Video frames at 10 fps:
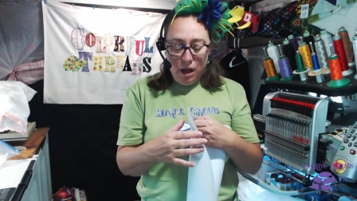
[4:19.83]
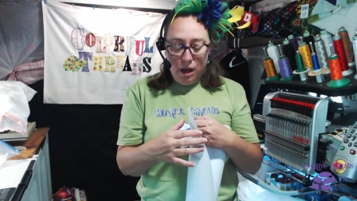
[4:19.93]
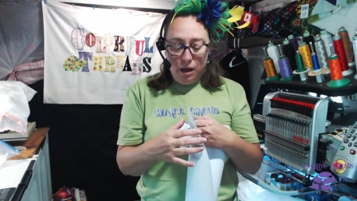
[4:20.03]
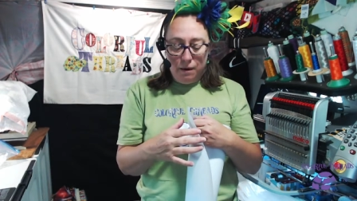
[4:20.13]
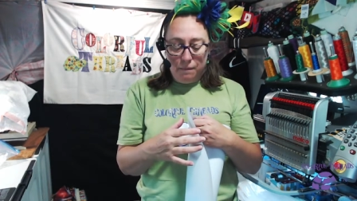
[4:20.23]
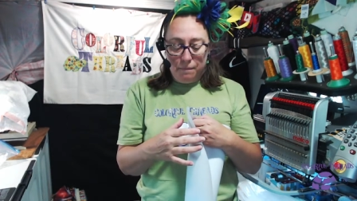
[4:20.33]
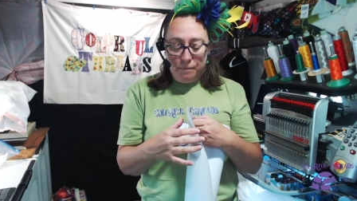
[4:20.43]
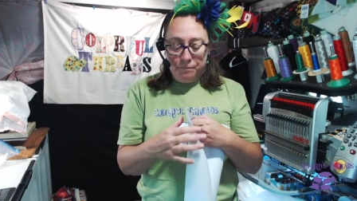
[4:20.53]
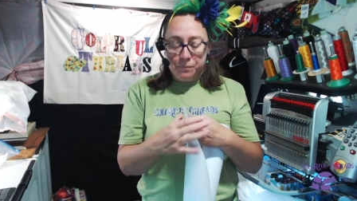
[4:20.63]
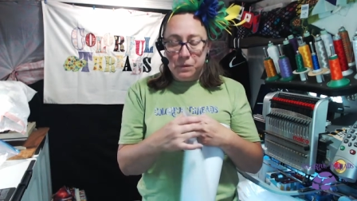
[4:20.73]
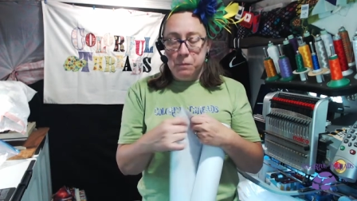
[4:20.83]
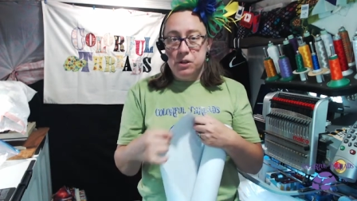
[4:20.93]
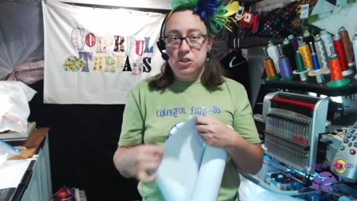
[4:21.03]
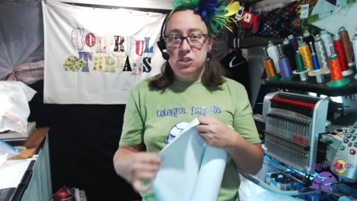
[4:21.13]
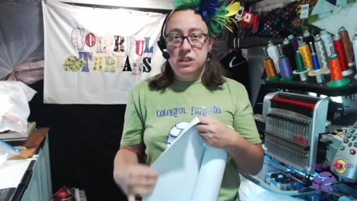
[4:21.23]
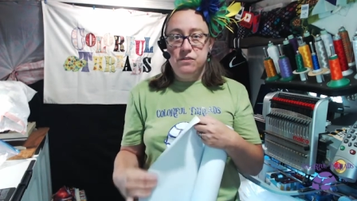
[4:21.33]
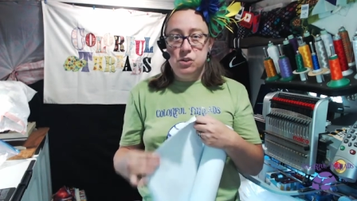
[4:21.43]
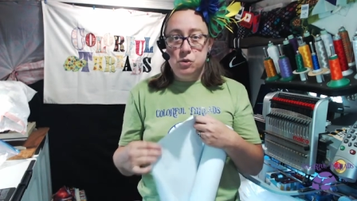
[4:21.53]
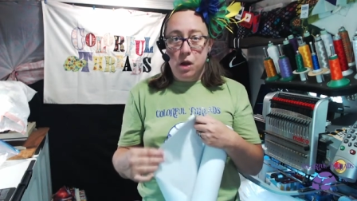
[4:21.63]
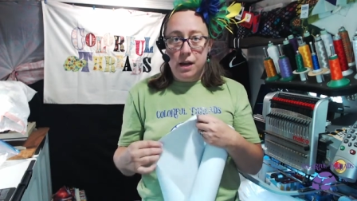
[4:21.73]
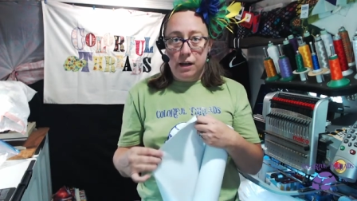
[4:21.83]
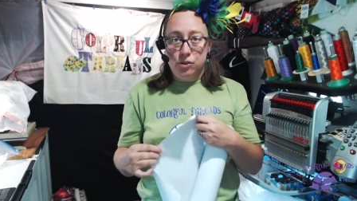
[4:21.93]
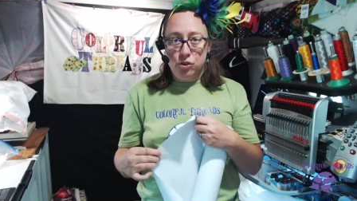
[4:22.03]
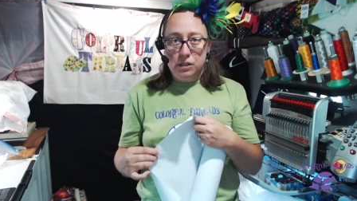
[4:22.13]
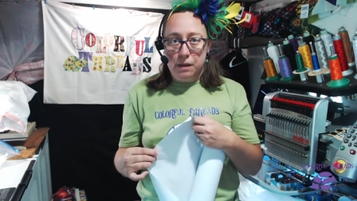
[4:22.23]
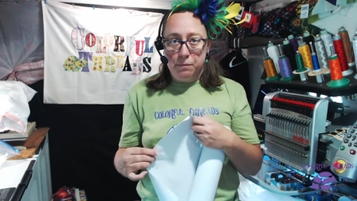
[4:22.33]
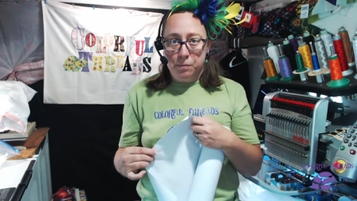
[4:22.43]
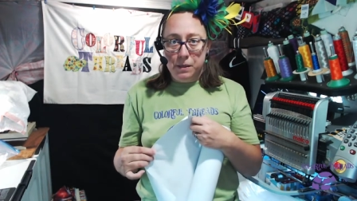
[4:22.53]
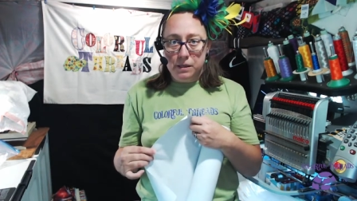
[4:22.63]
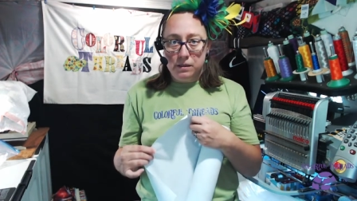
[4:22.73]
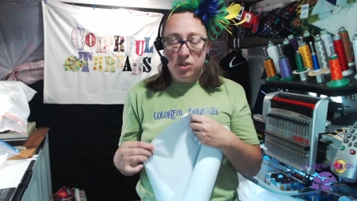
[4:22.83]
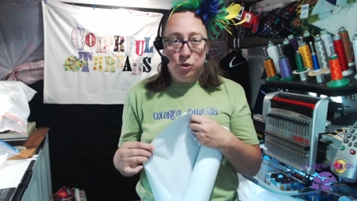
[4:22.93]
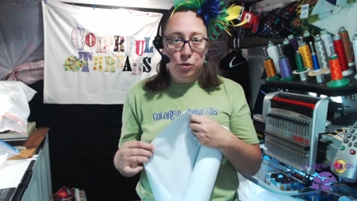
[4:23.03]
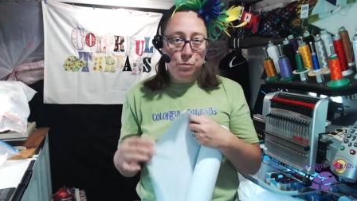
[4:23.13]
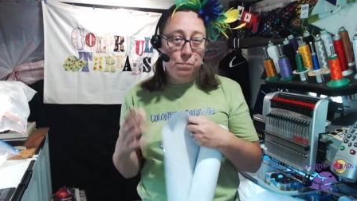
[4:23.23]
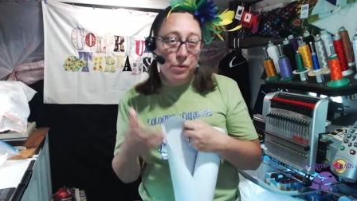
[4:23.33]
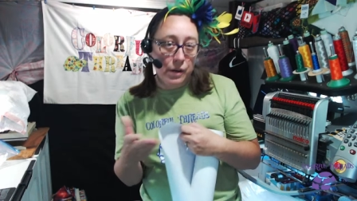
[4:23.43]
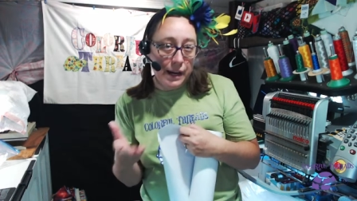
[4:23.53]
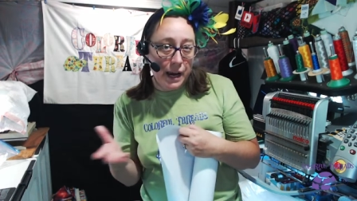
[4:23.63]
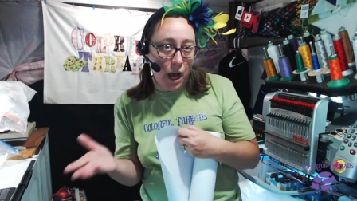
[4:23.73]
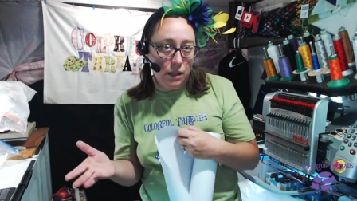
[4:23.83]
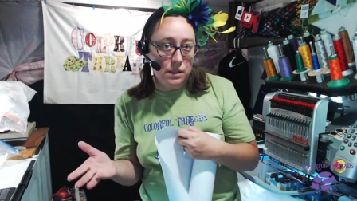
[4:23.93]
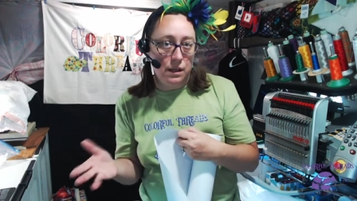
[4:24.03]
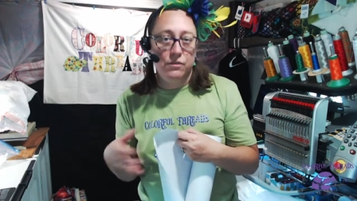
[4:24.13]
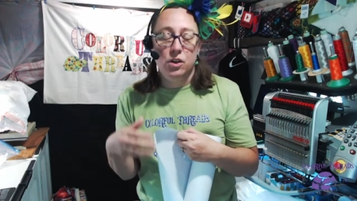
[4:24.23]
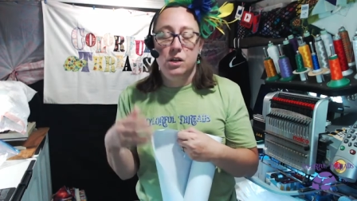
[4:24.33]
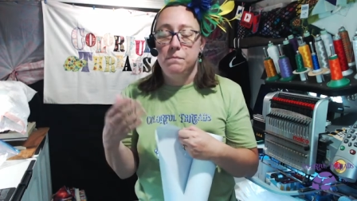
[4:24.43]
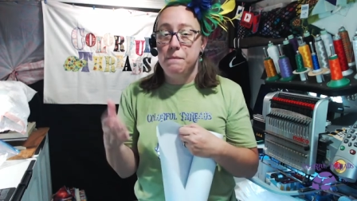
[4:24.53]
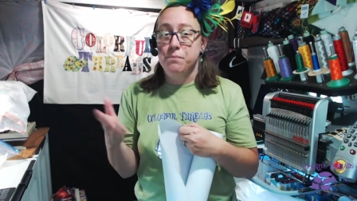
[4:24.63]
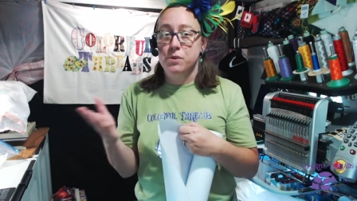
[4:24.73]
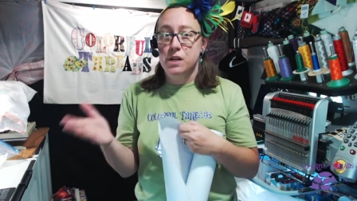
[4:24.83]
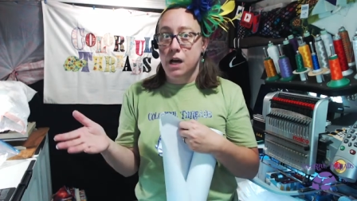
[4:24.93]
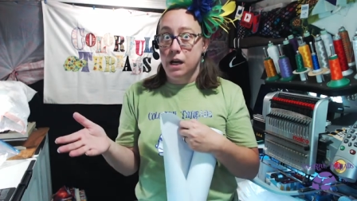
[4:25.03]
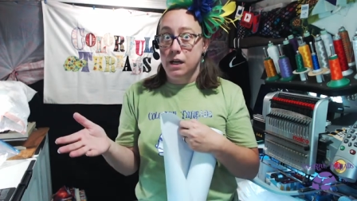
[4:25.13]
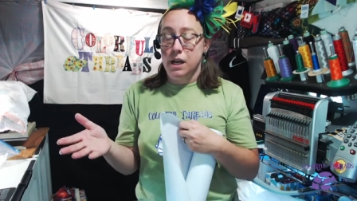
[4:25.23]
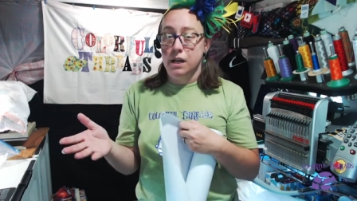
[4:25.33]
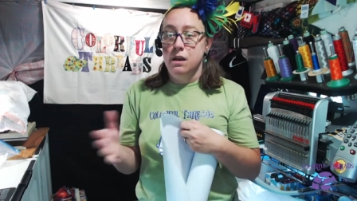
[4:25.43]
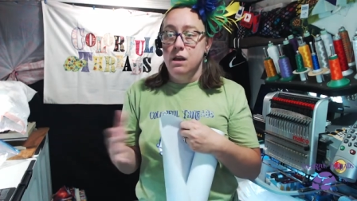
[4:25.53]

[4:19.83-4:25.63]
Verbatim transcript: Um, but it just gives you an extra stable piece to pre-cut if you're going to be pre-cutting.